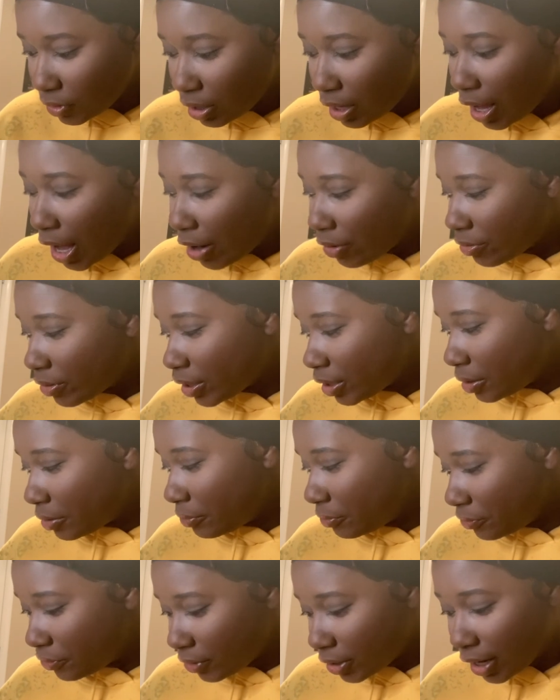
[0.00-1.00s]
I really
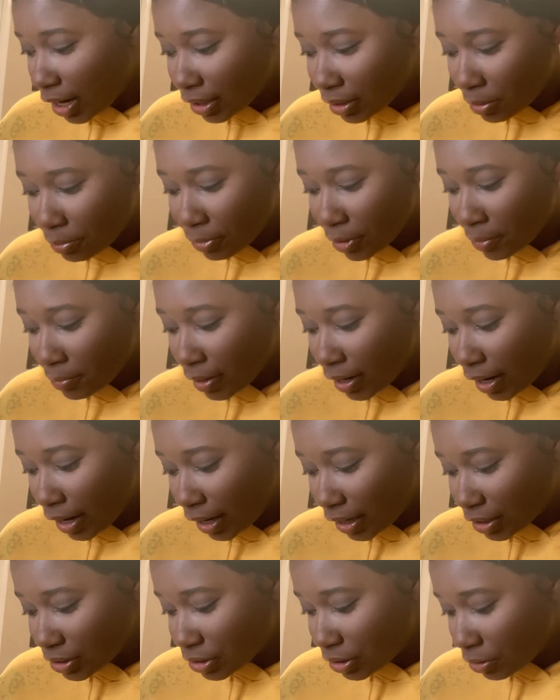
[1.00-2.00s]
forgot to bring my
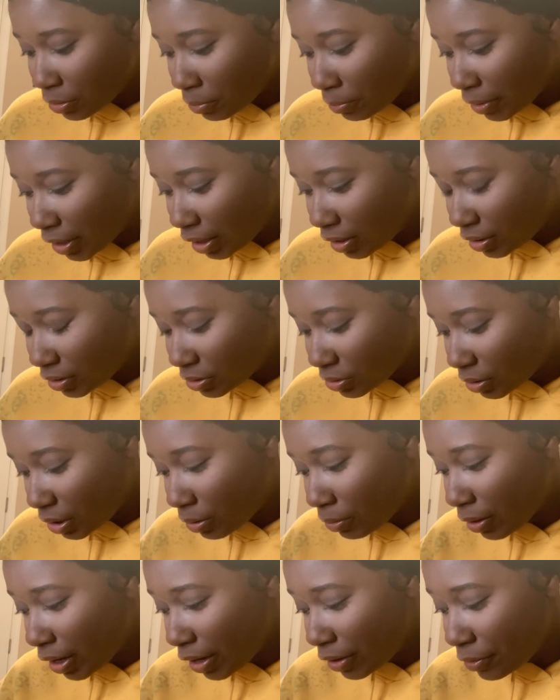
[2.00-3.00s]
eyeshadow palette, so I don't
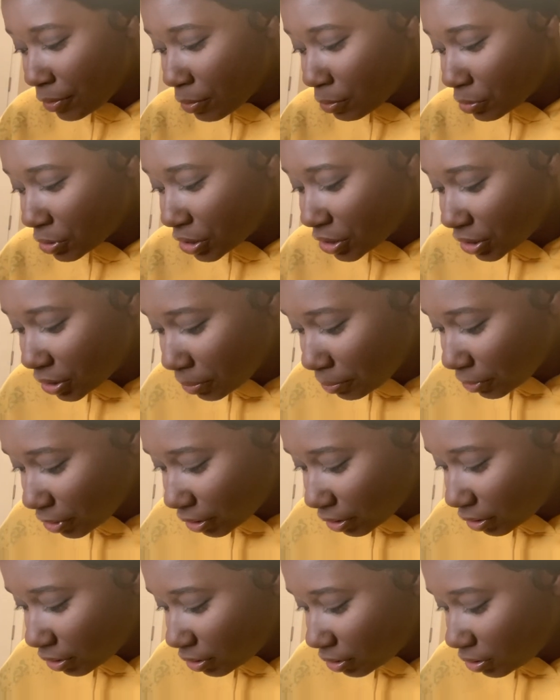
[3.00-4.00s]
got no
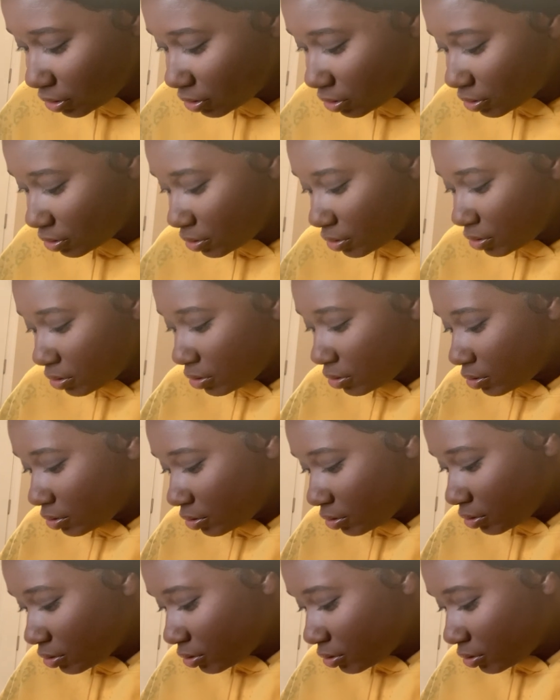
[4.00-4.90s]
shimmer. Mm.